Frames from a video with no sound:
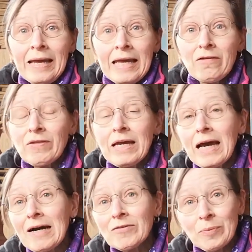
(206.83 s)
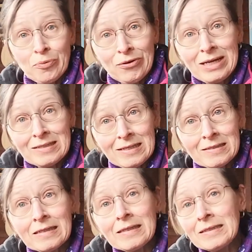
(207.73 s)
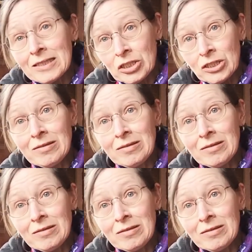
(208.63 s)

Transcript: If they have a pre-existing condition,